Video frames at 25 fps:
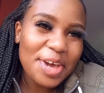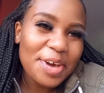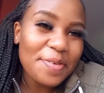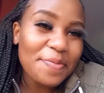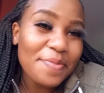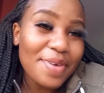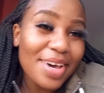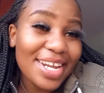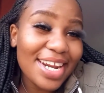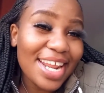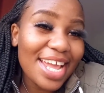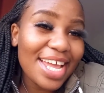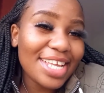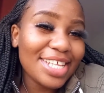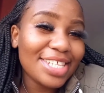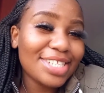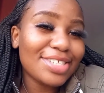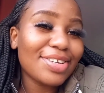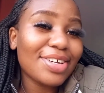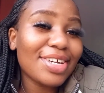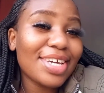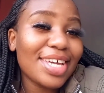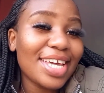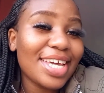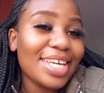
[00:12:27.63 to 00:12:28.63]
mara it's
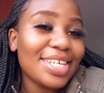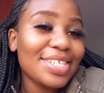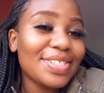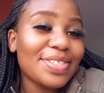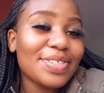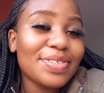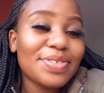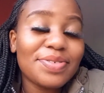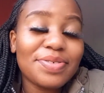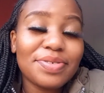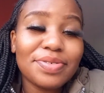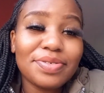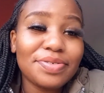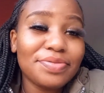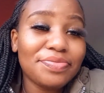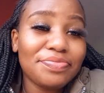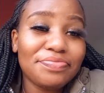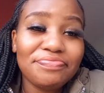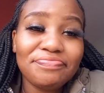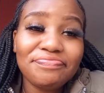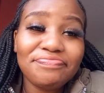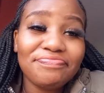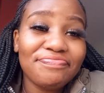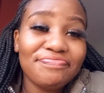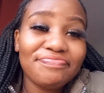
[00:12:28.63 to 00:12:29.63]
okay, it's
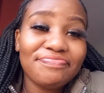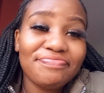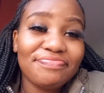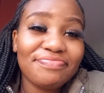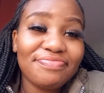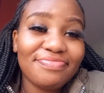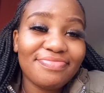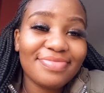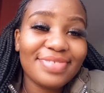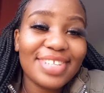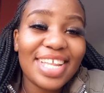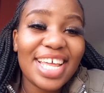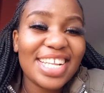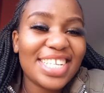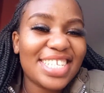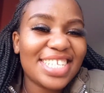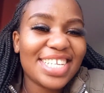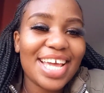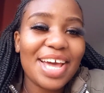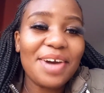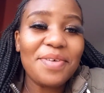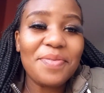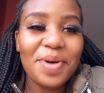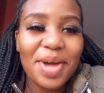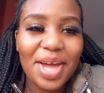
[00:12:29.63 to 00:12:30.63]
cool,
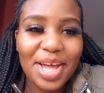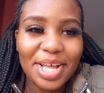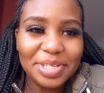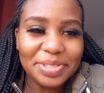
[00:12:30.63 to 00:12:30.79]
nataba.